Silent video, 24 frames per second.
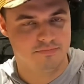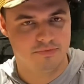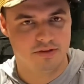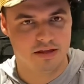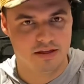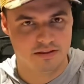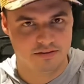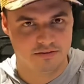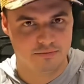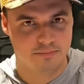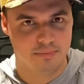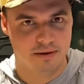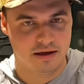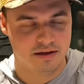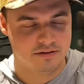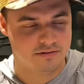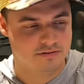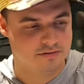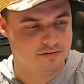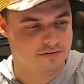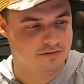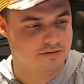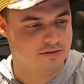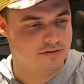It's
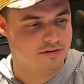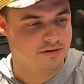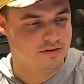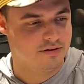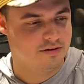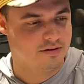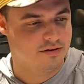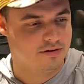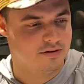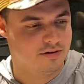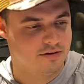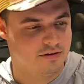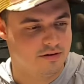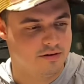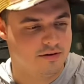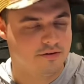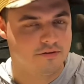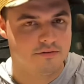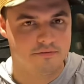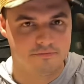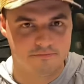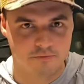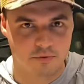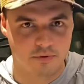best
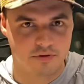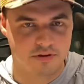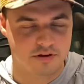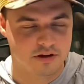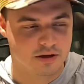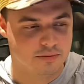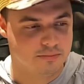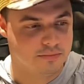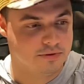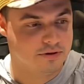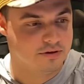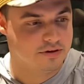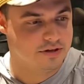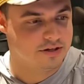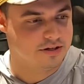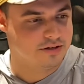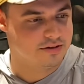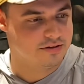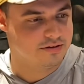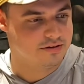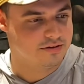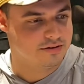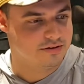for the community.